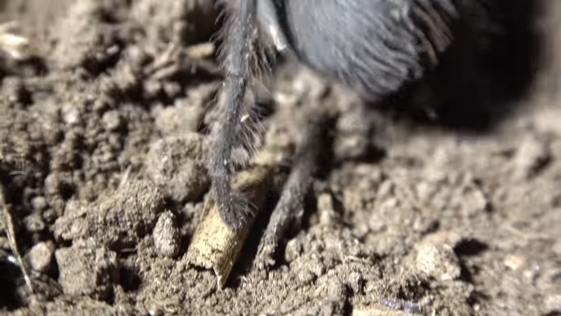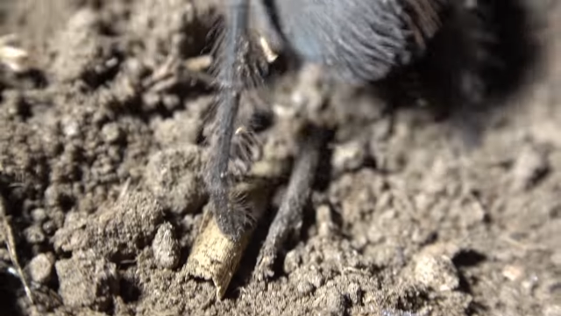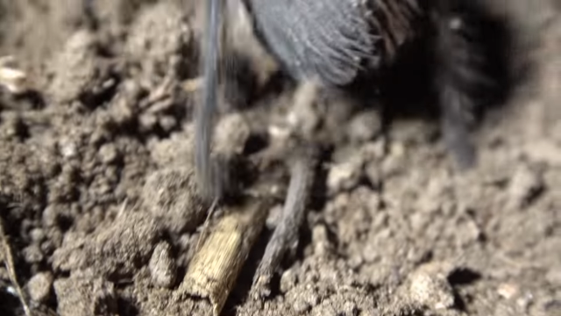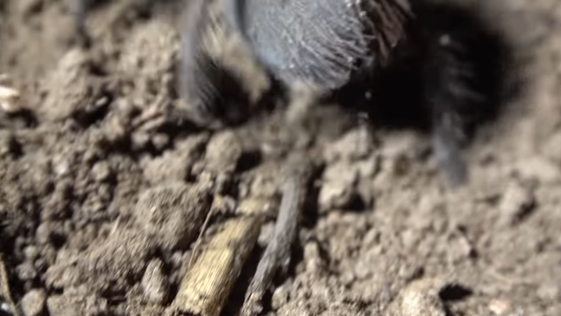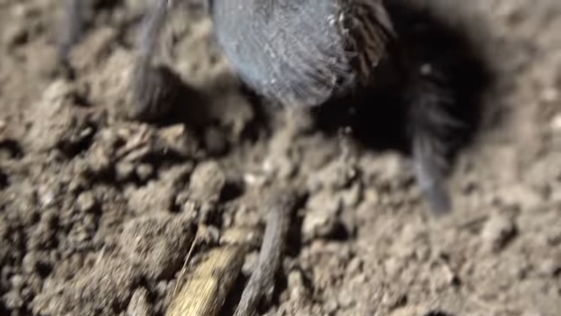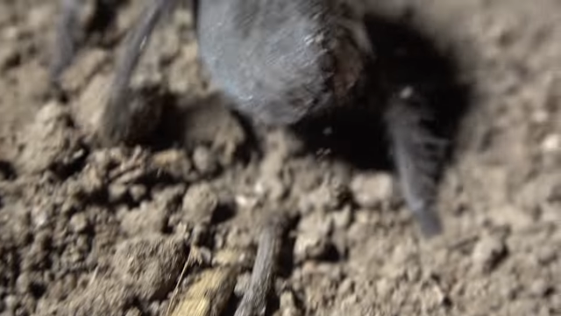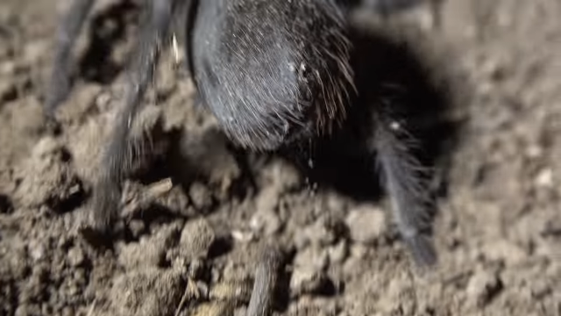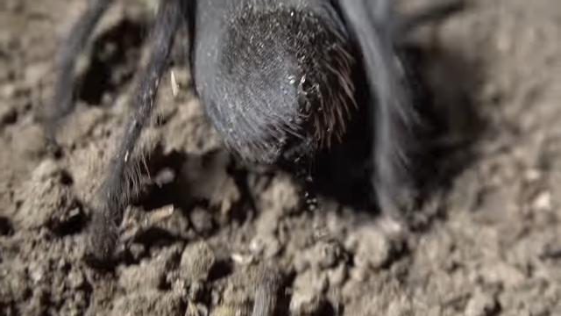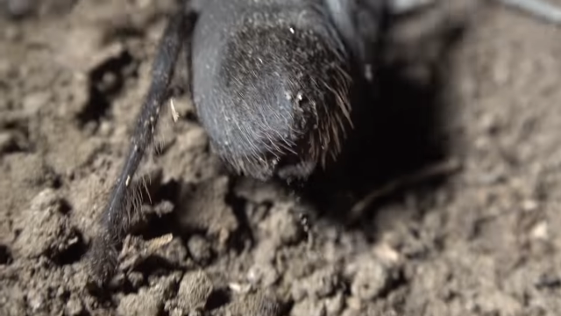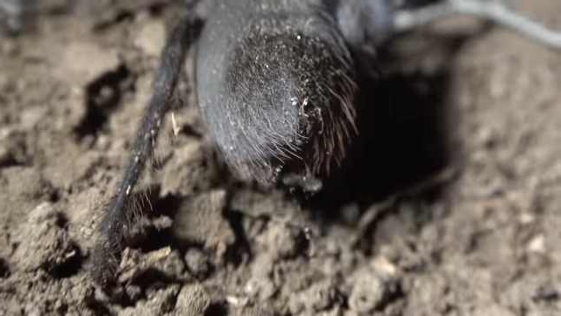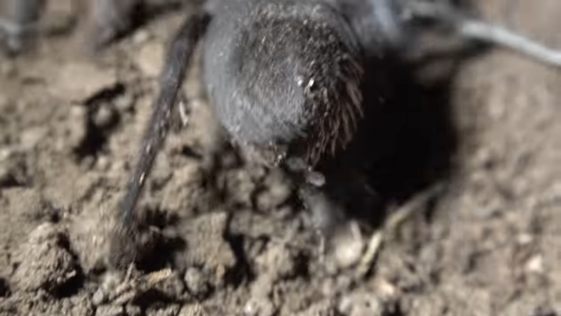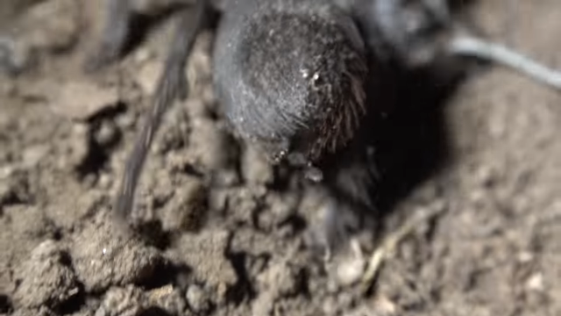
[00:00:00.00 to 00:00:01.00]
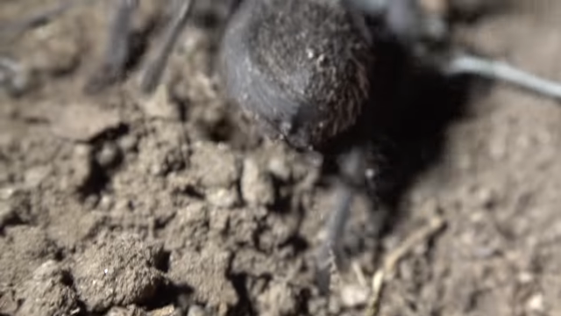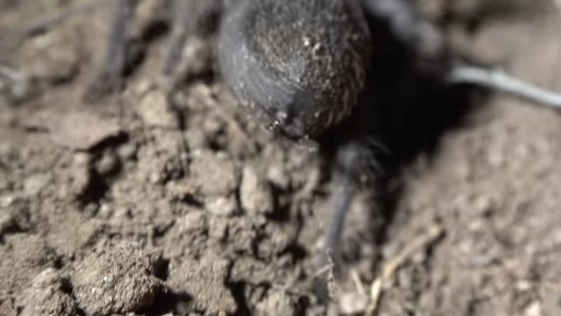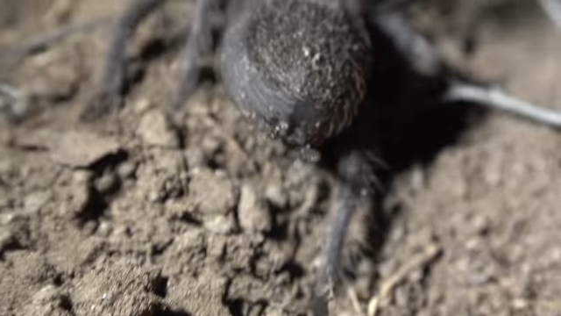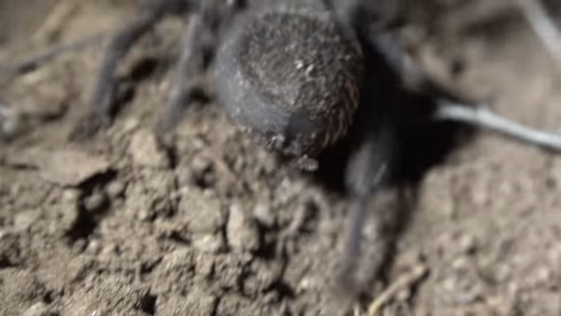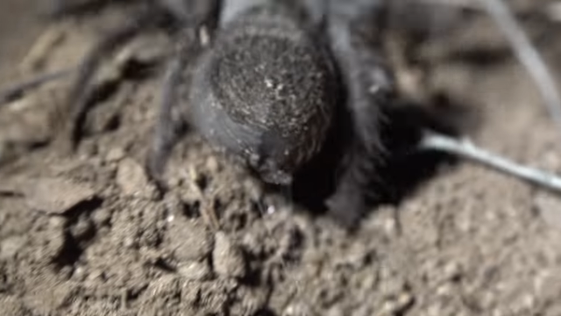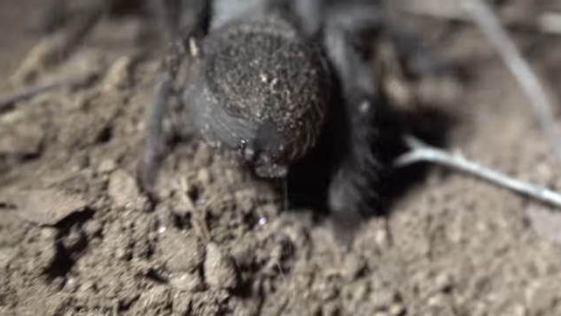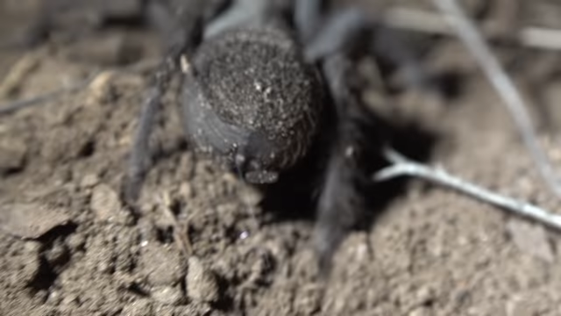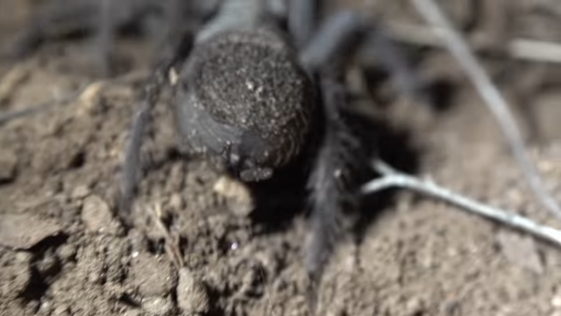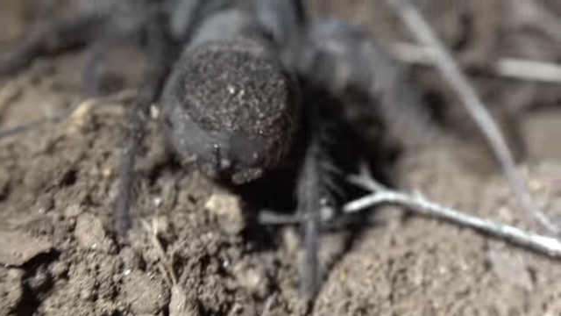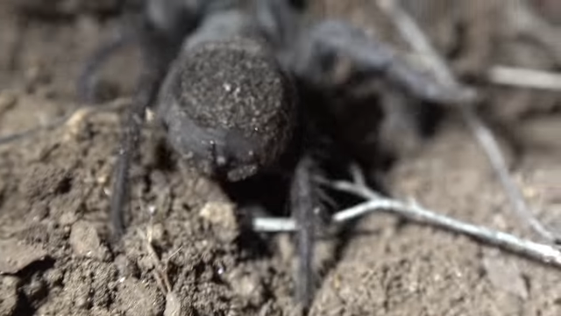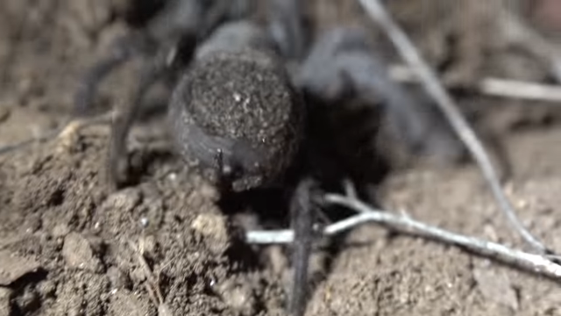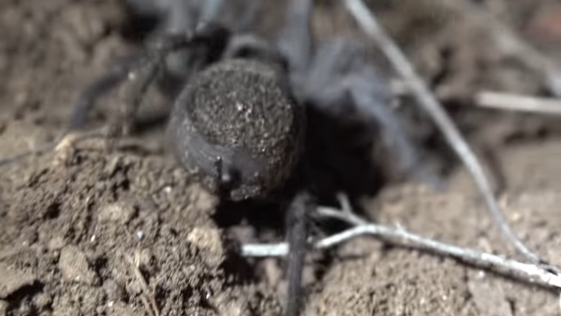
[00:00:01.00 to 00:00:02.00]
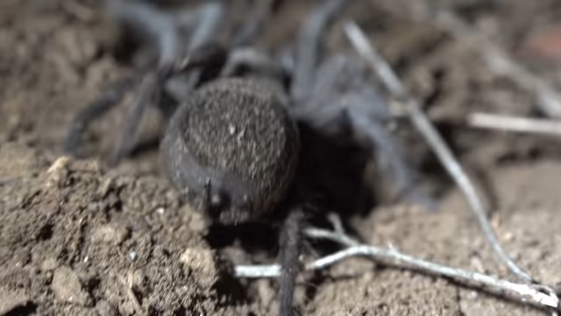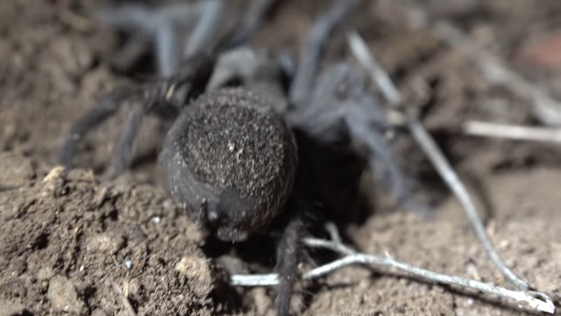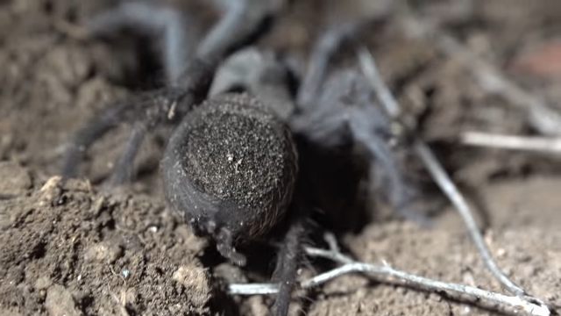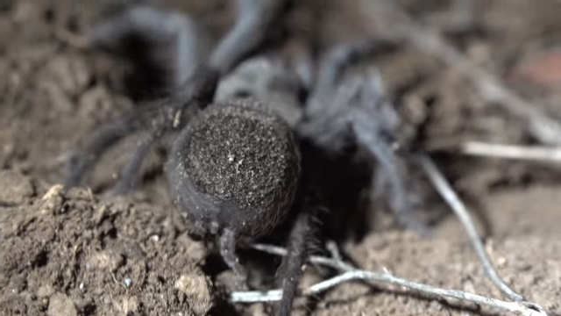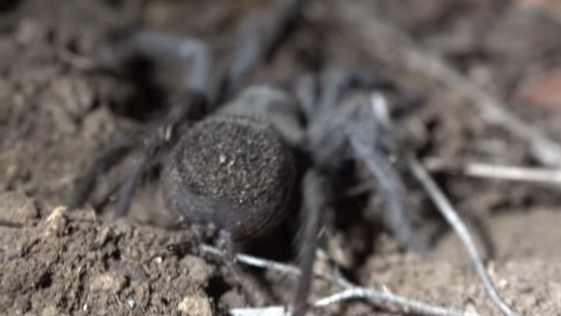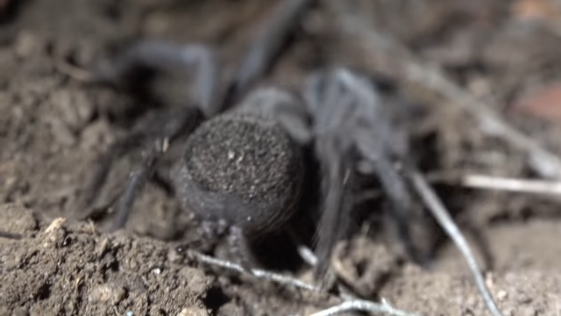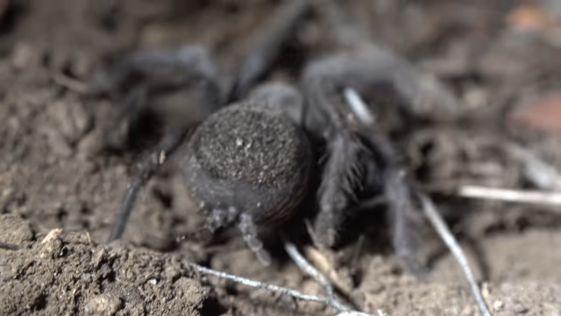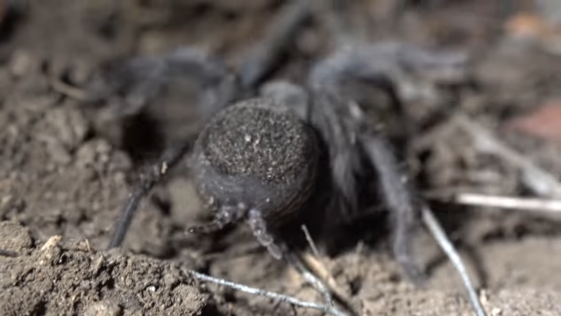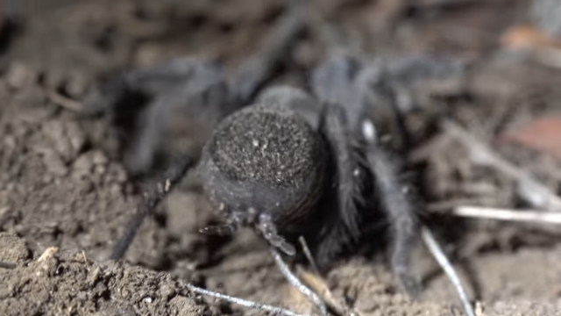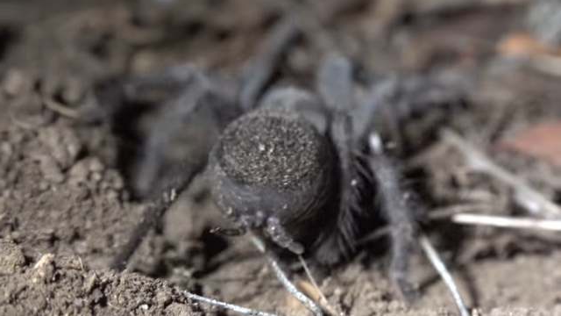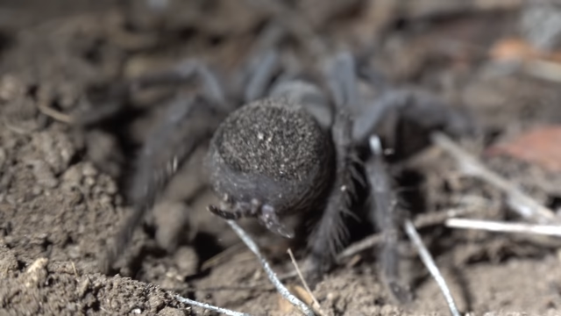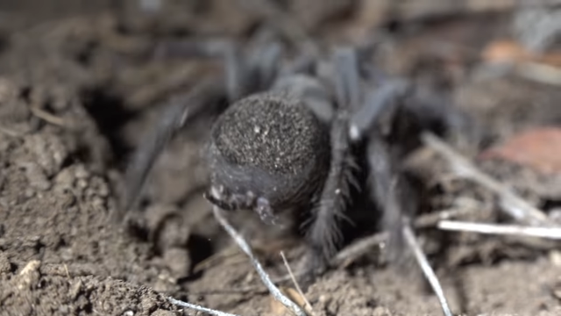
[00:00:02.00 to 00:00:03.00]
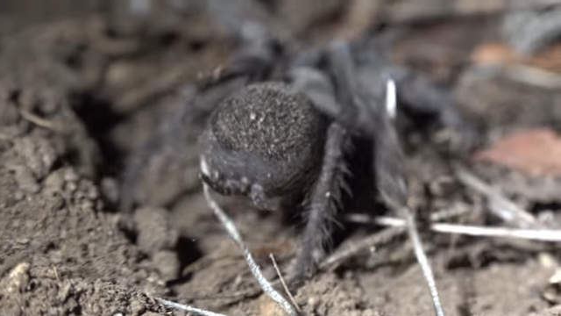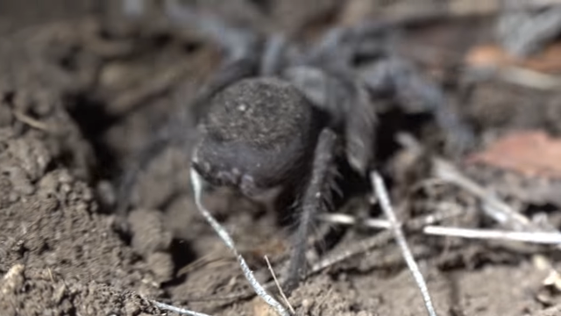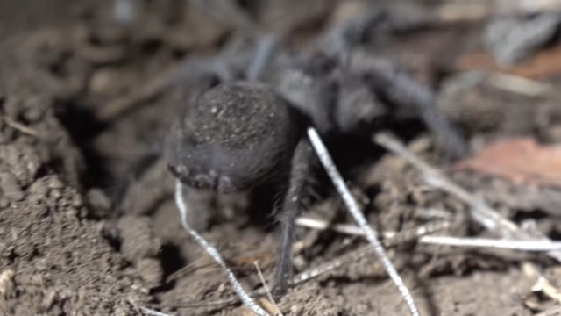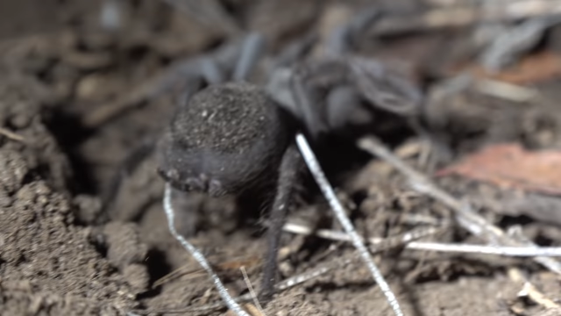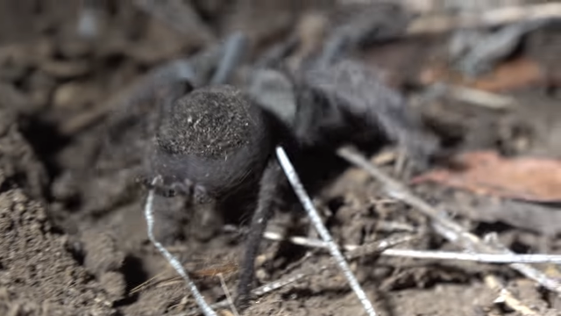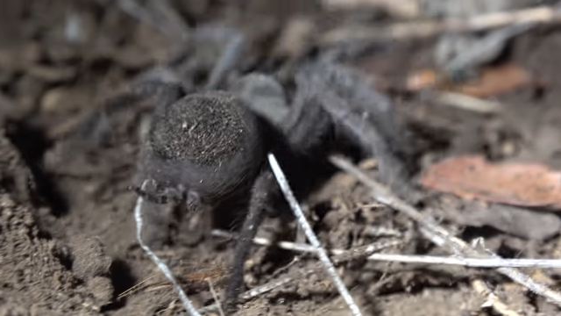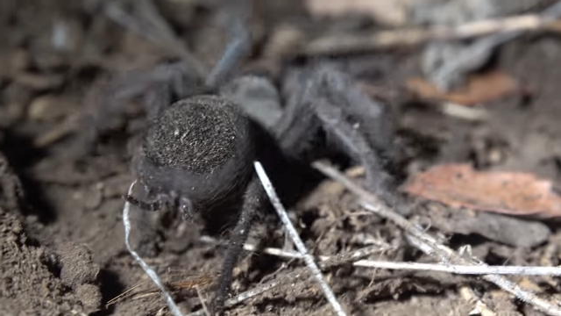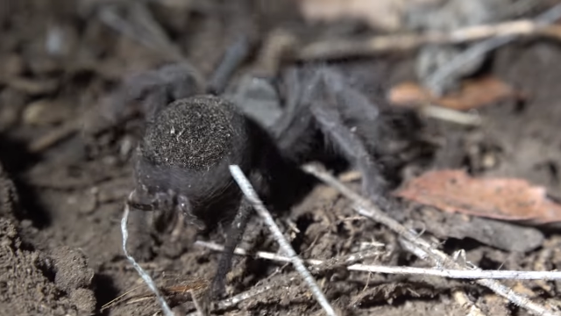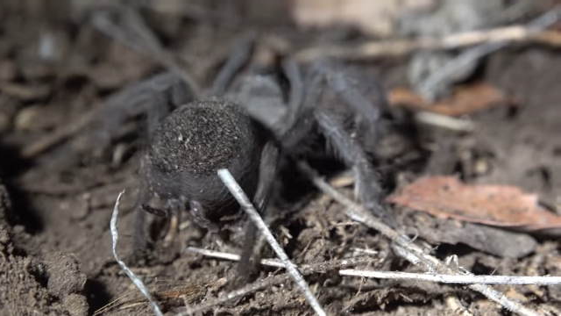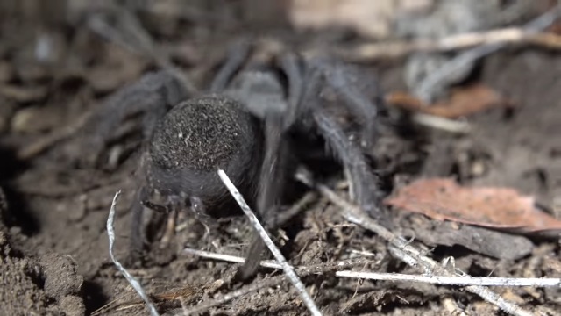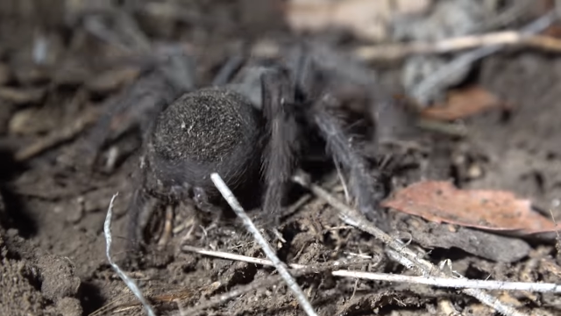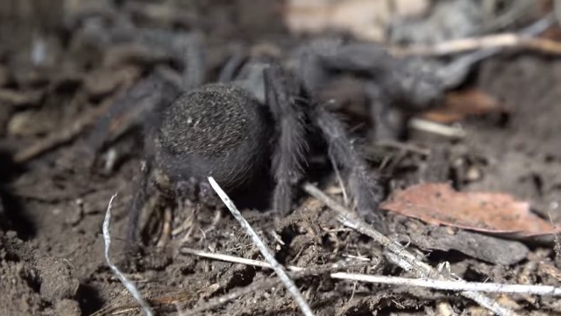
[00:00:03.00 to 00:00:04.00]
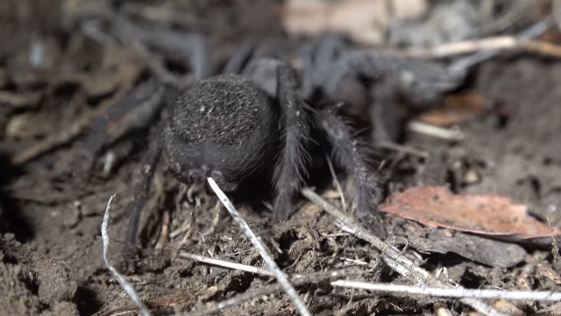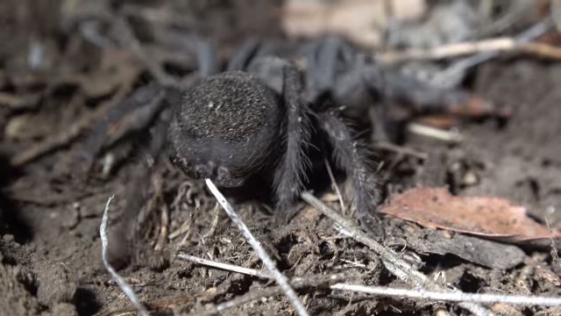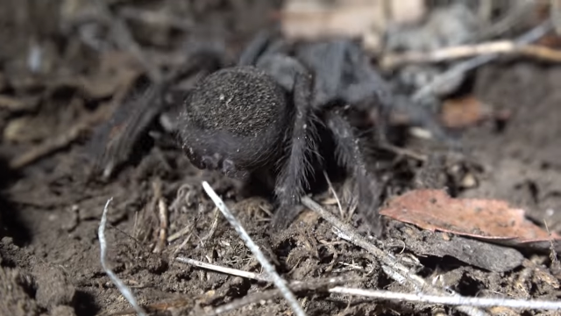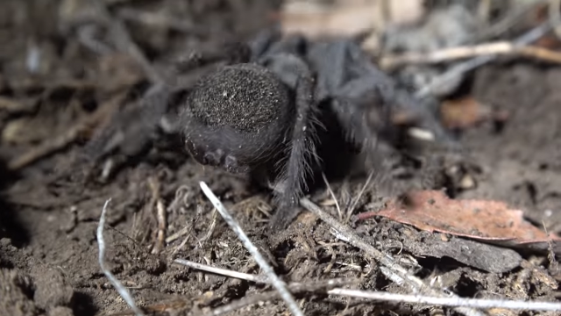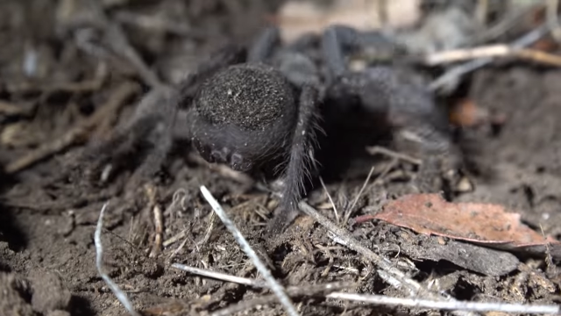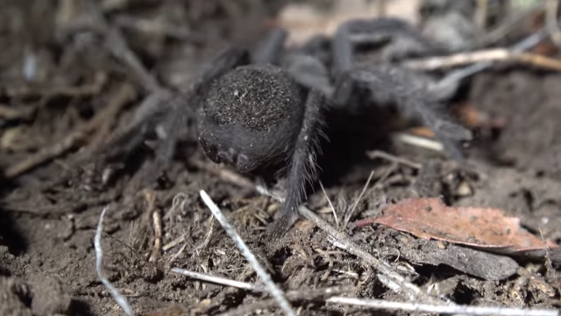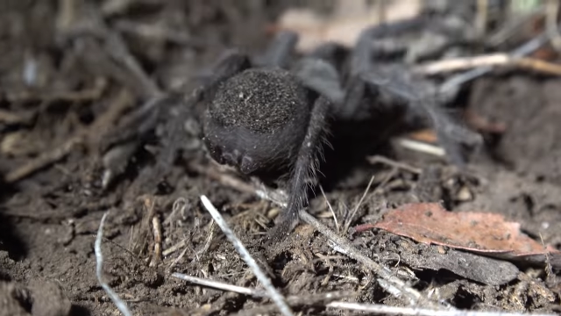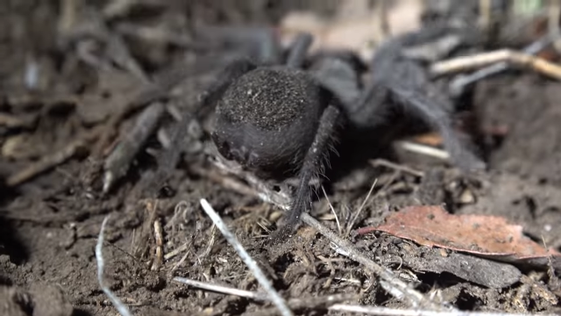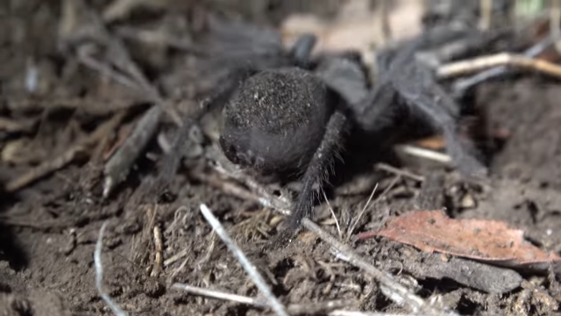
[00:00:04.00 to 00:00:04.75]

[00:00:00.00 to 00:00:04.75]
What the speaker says: Nobody's mouth can be seen.